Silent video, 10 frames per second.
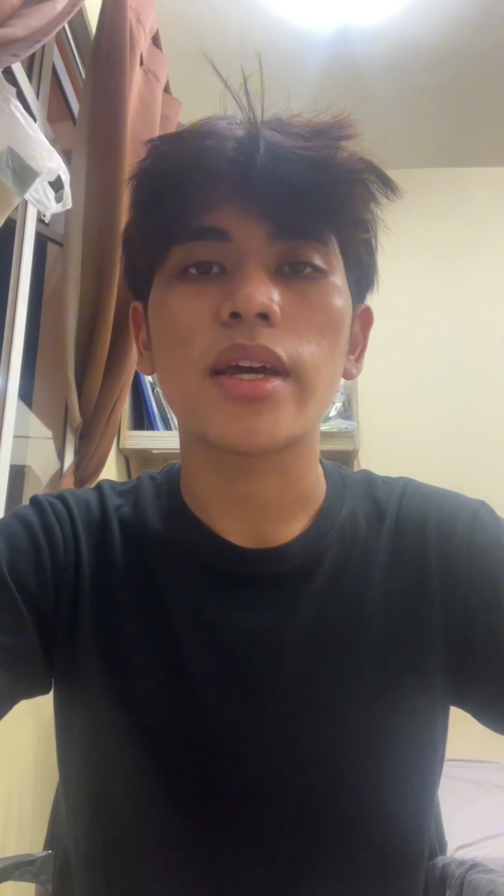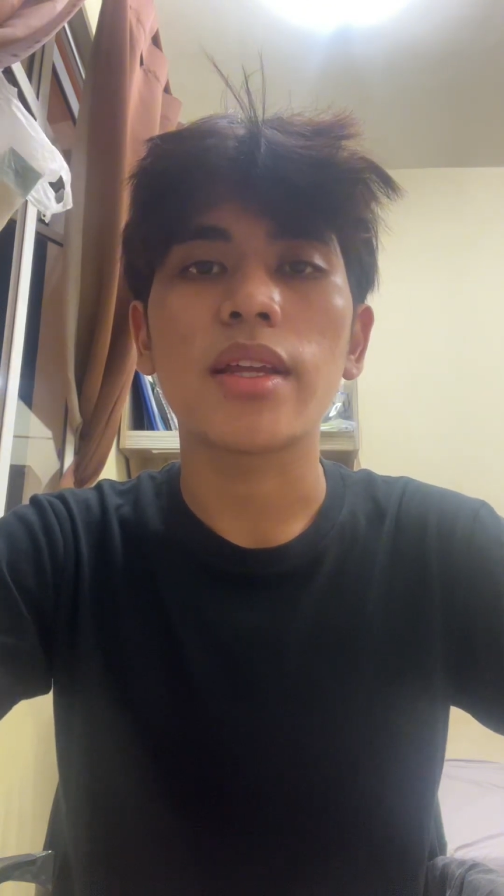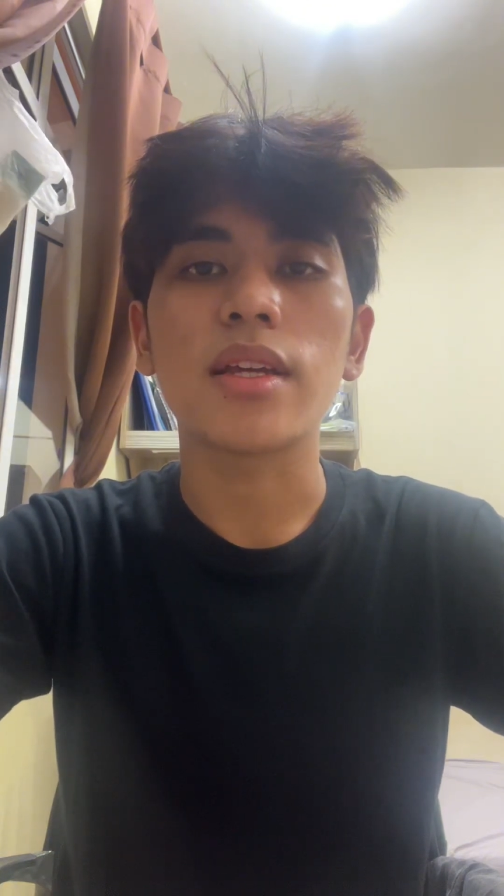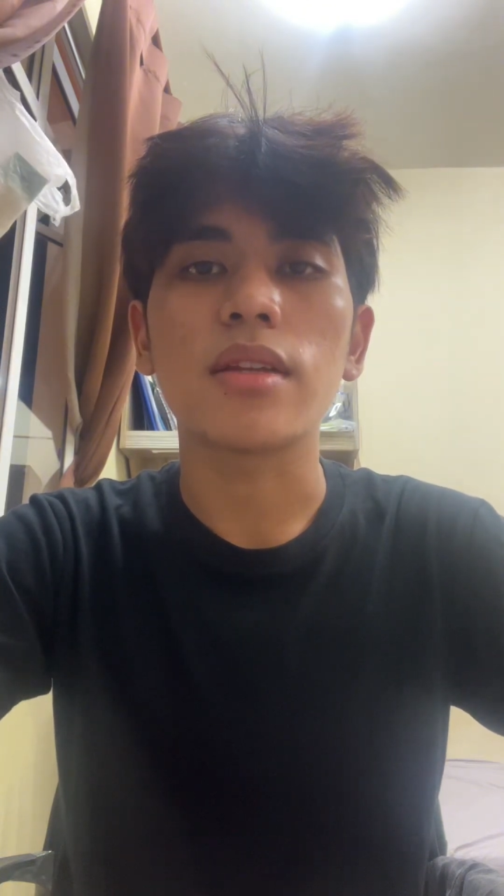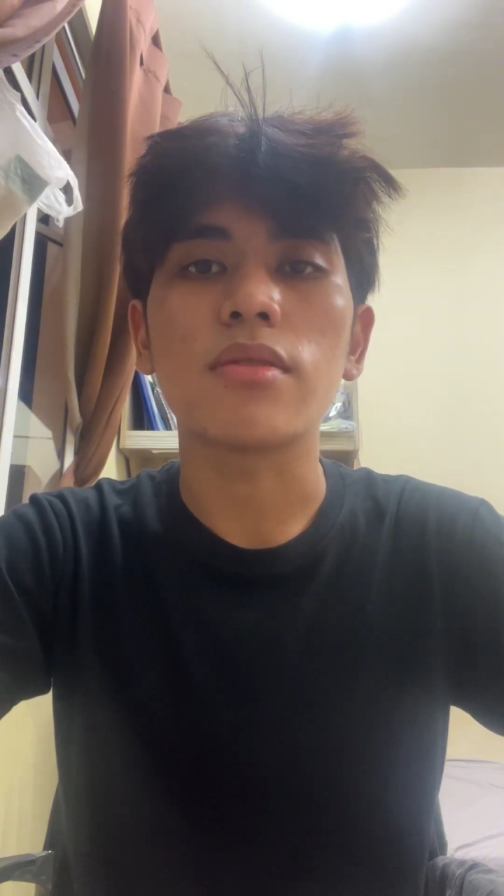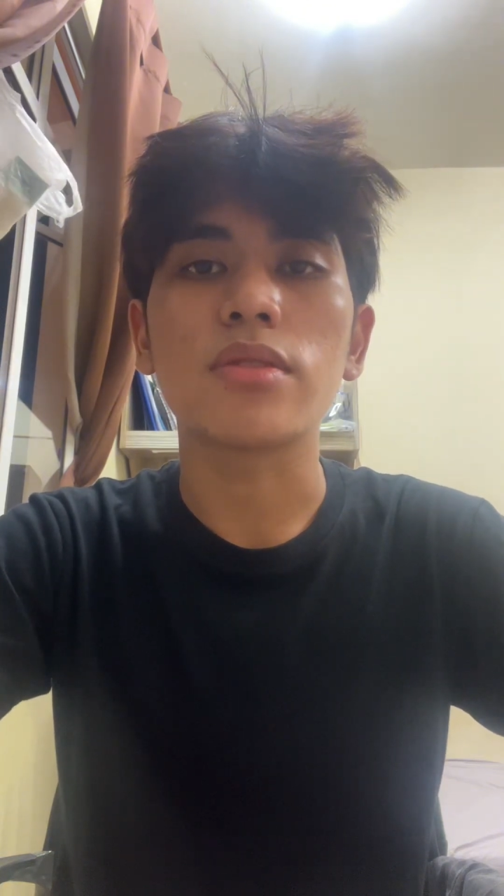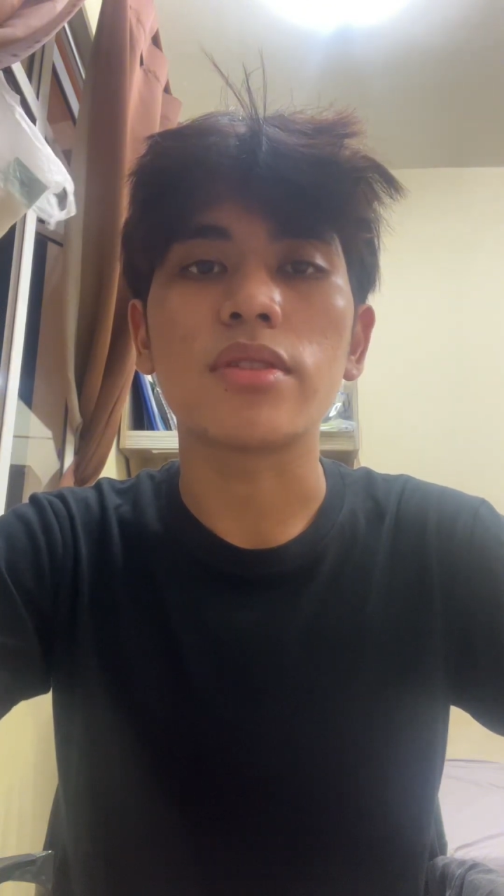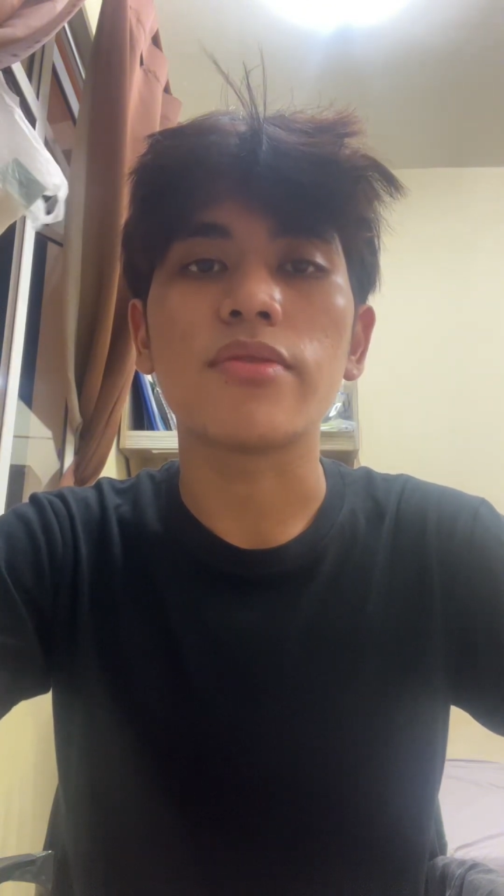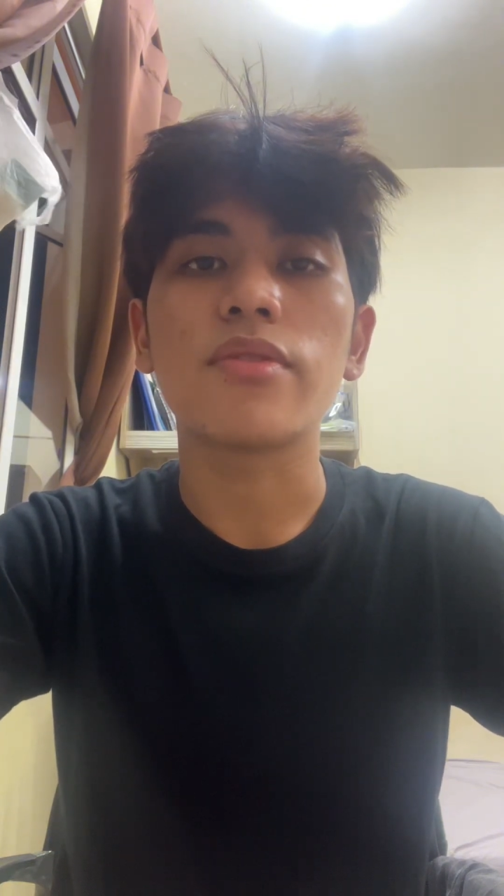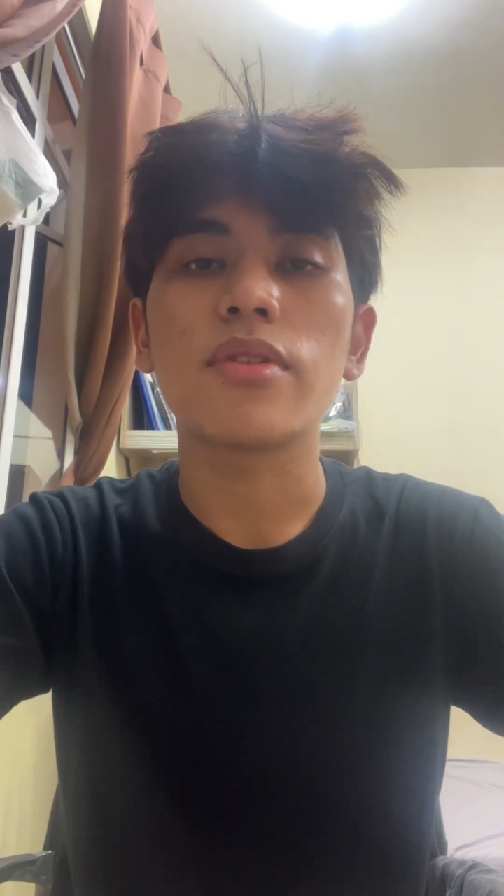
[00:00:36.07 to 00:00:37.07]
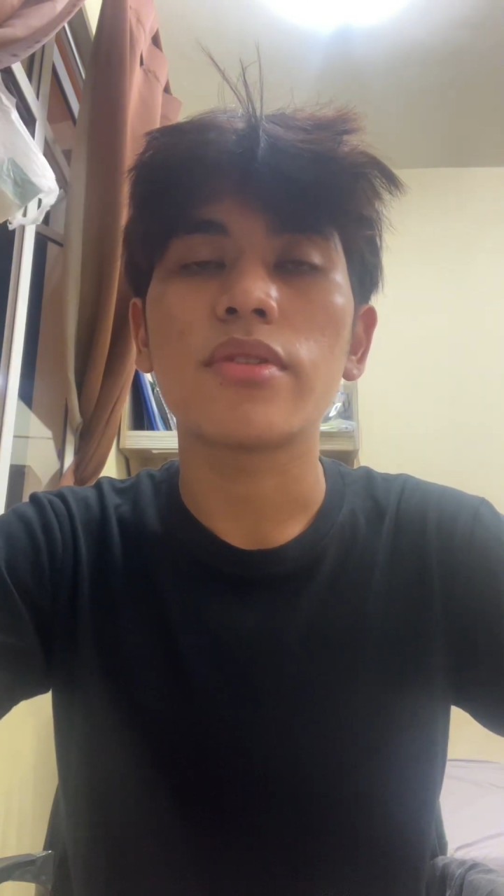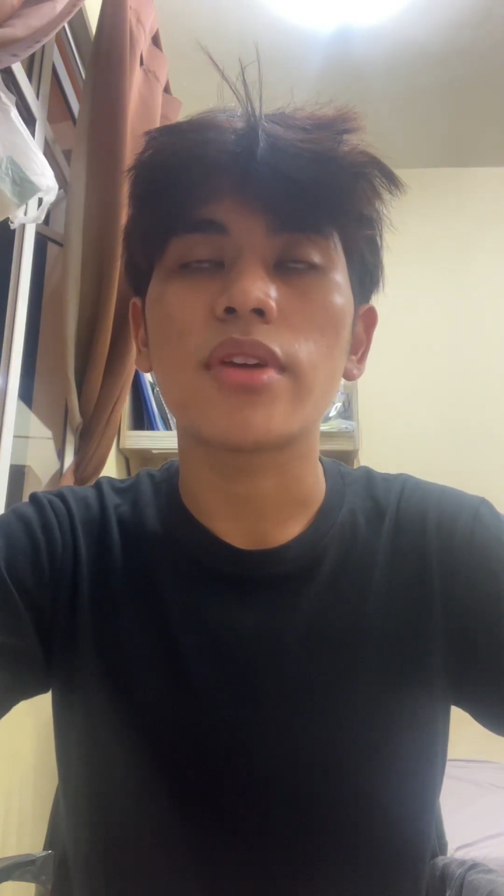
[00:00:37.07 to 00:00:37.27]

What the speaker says: includes the following